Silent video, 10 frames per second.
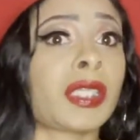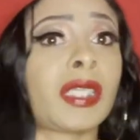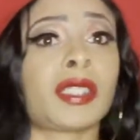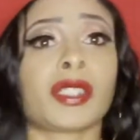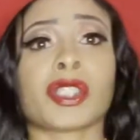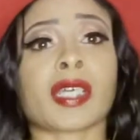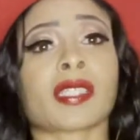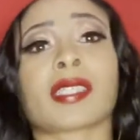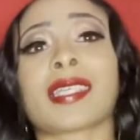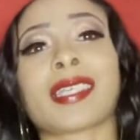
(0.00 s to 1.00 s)
And
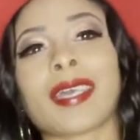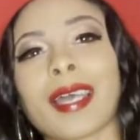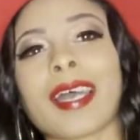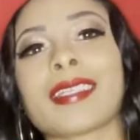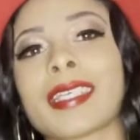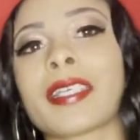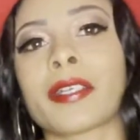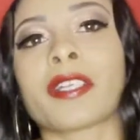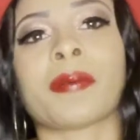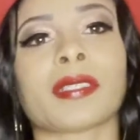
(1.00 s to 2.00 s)
Joseline's like, yeah, I did
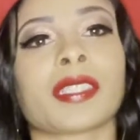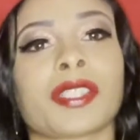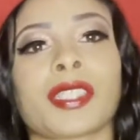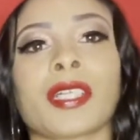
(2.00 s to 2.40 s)
hear about that shit.